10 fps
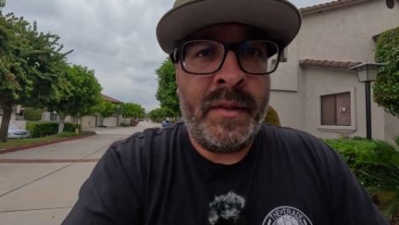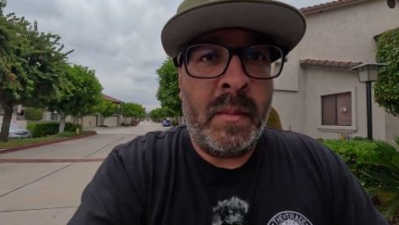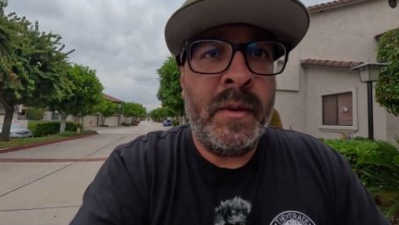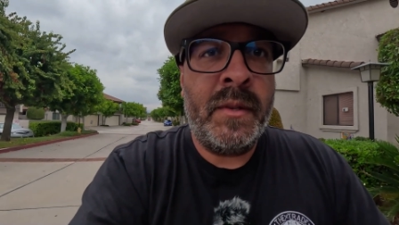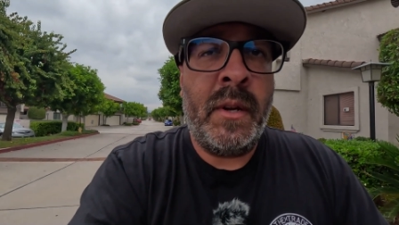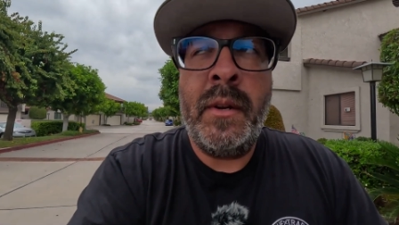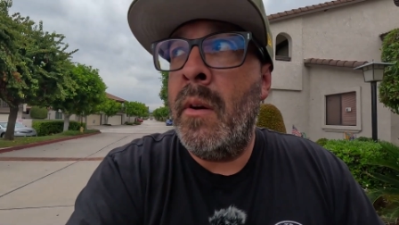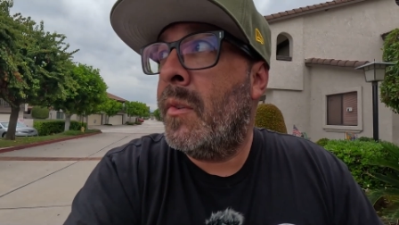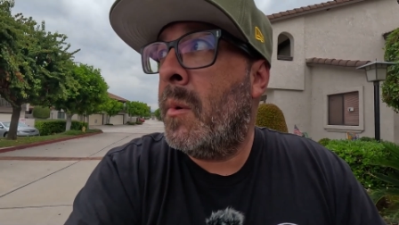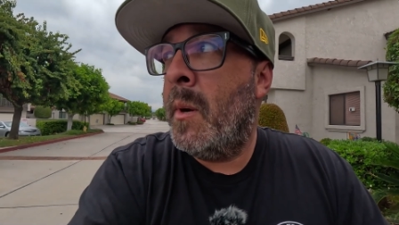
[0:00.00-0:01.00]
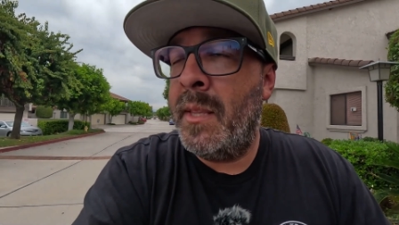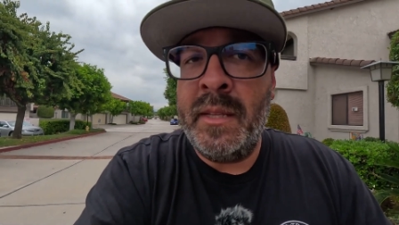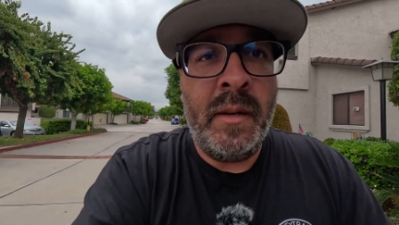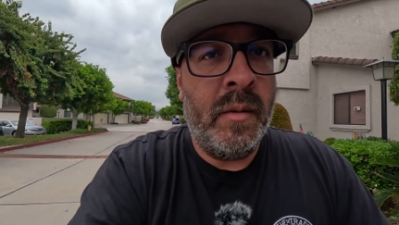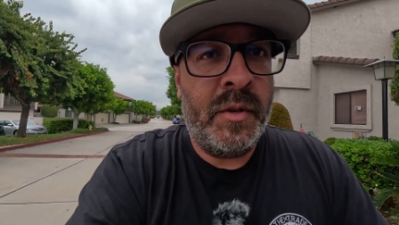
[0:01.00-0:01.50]
Someone's gonna know someone at the
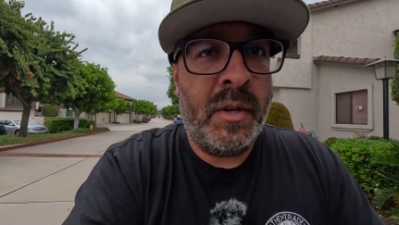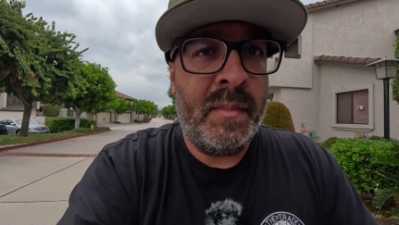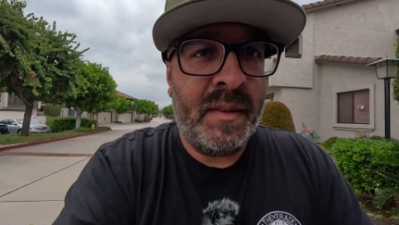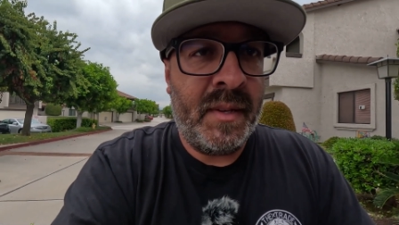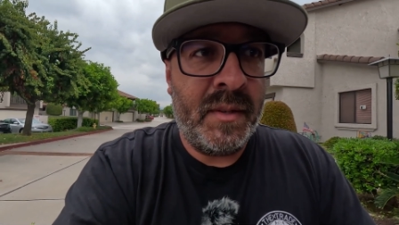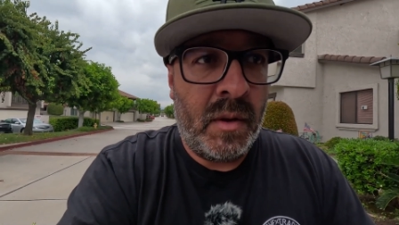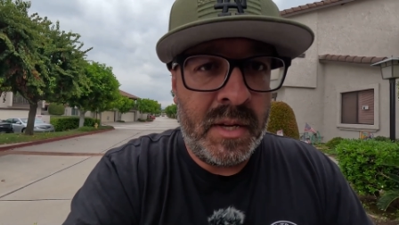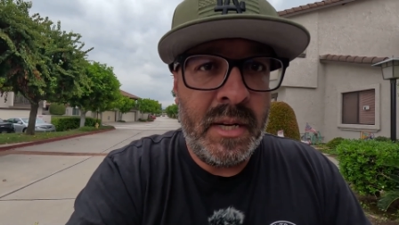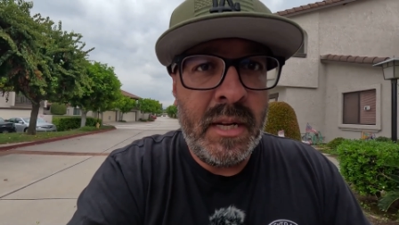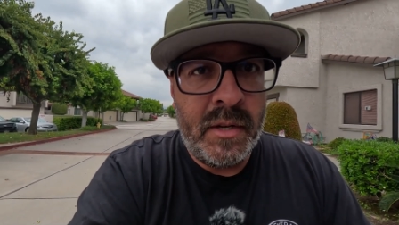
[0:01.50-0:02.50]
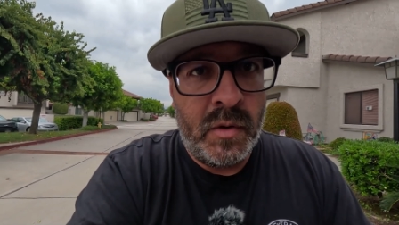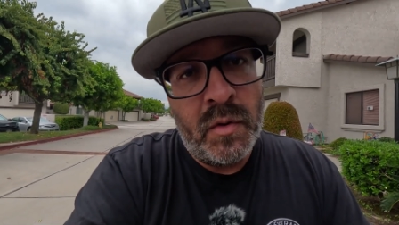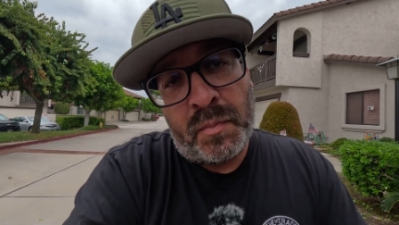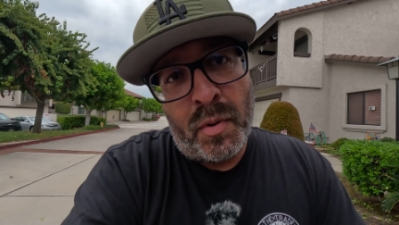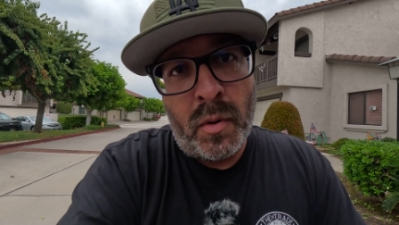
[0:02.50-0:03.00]
dealership that says, all you need to do
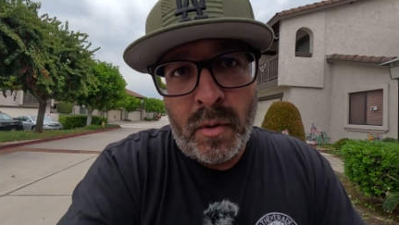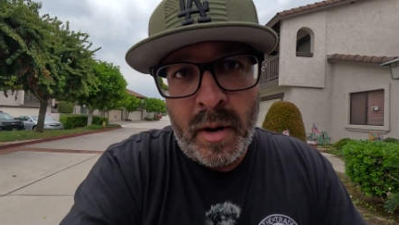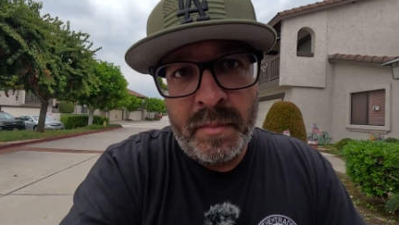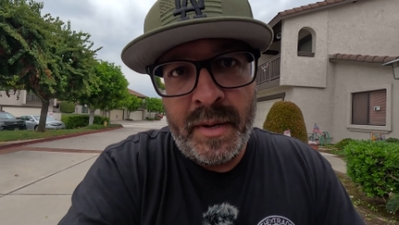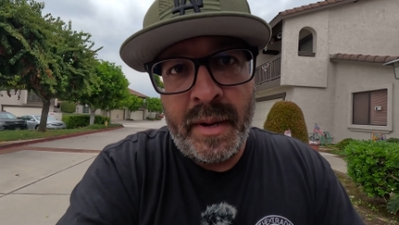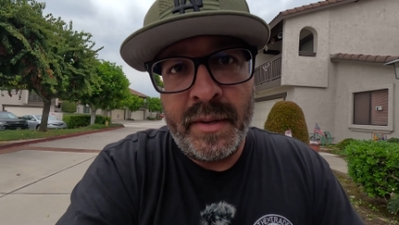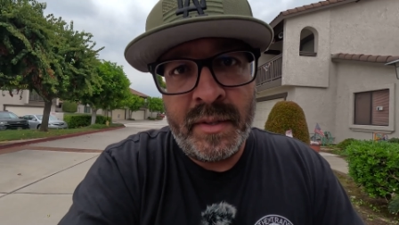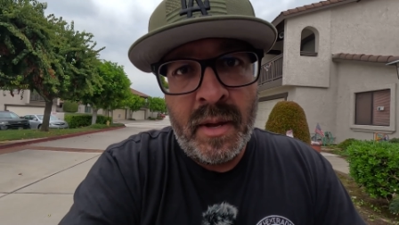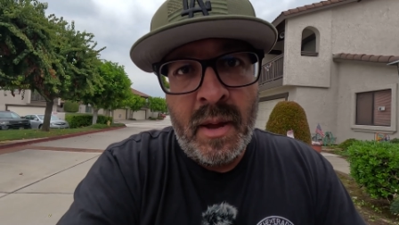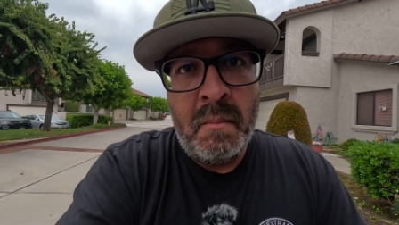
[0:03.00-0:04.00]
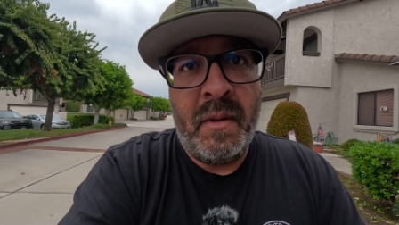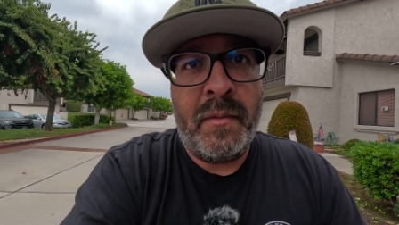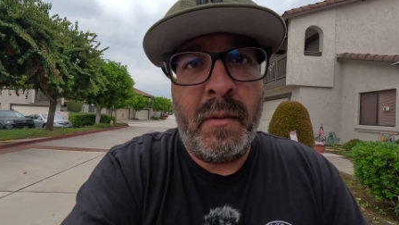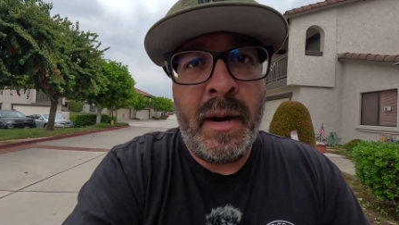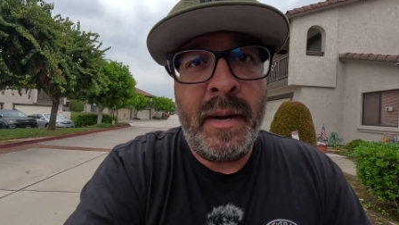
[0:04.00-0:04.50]
is program this. But
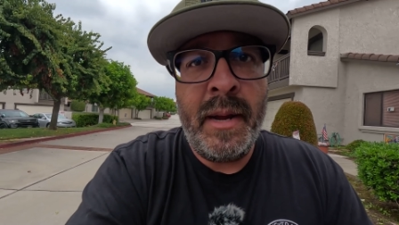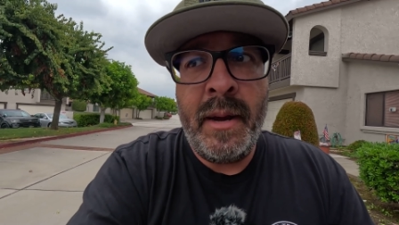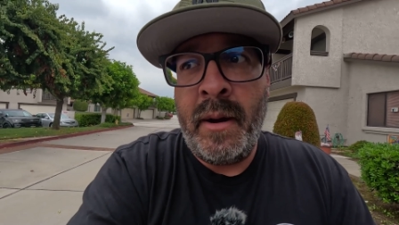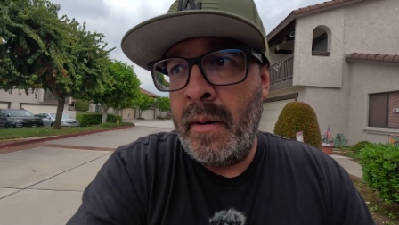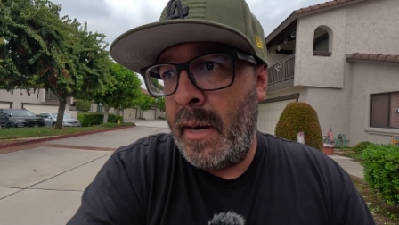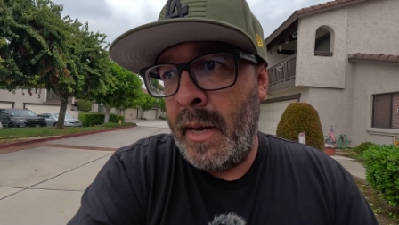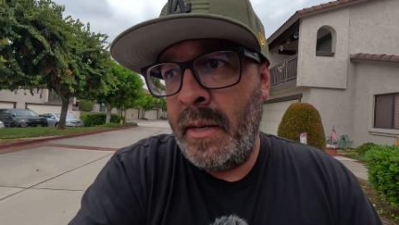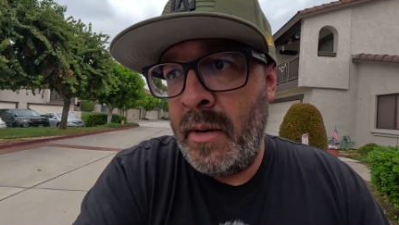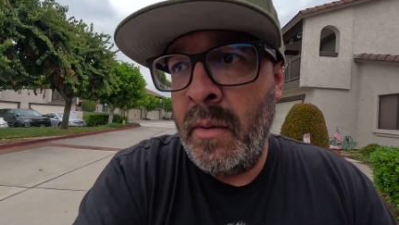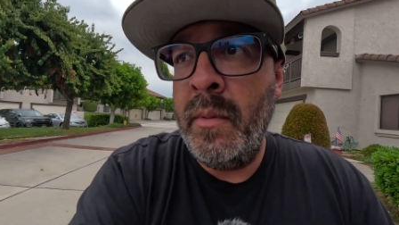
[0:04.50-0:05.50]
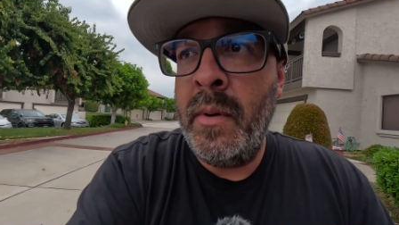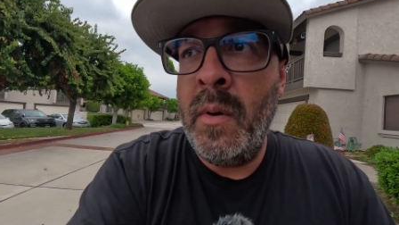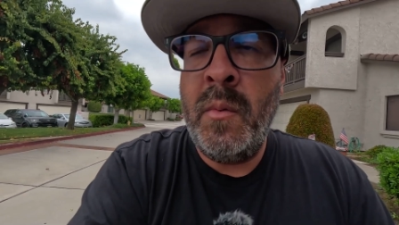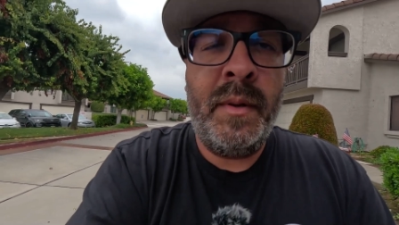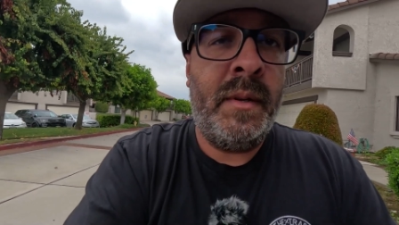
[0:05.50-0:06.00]
for right now, I don't know
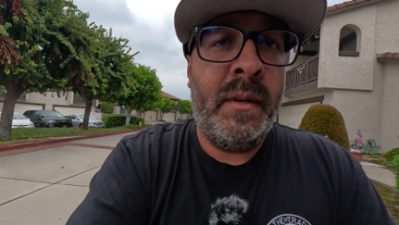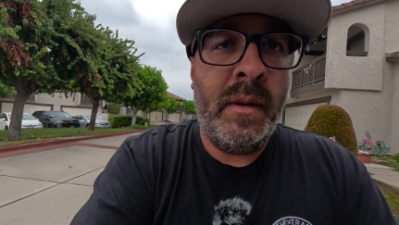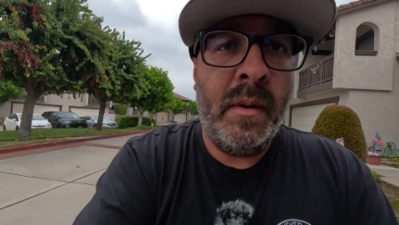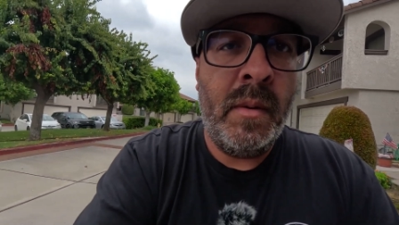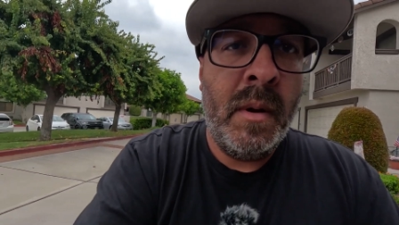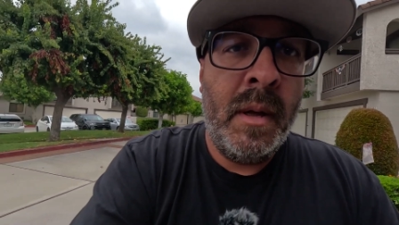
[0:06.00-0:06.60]
what to do.